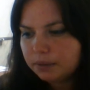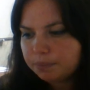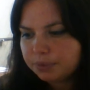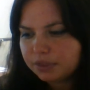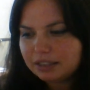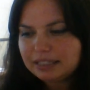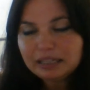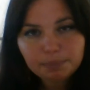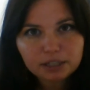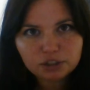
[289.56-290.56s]
the
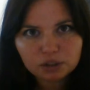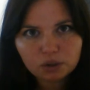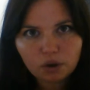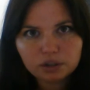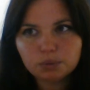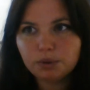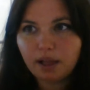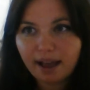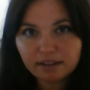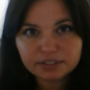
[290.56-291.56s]
dependent clause will
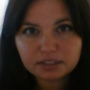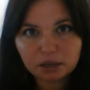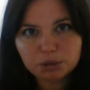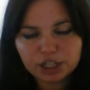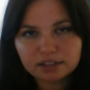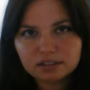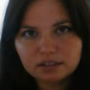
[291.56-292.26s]
have a subject,